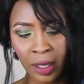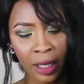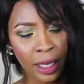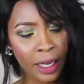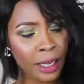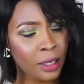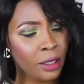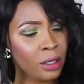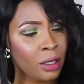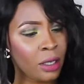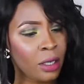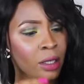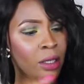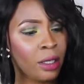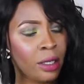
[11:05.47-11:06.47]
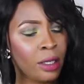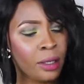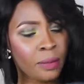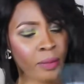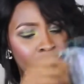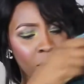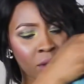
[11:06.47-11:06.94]
Like I couldn't lock the,
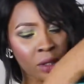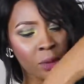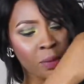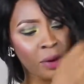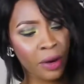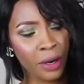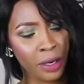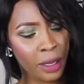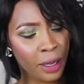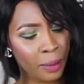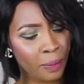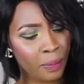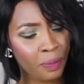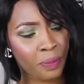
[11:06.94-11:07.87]
this part, yeah.